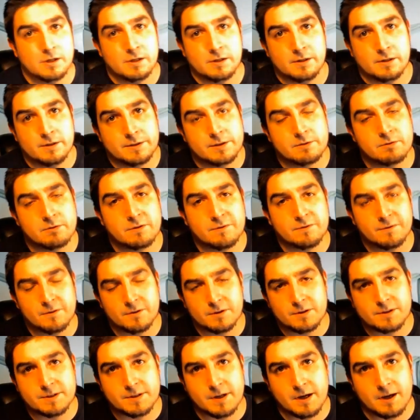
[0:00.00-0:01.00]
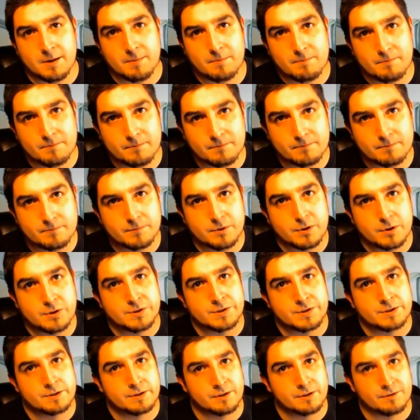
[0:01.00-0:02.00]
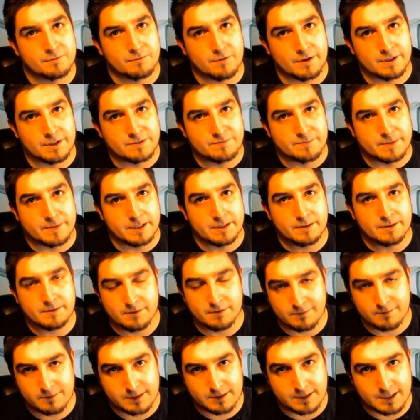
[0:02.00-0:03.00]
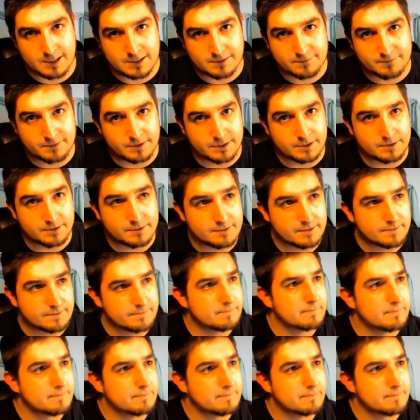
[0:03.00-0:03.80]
So our first stop, personal good friends of mine, know these guys for years,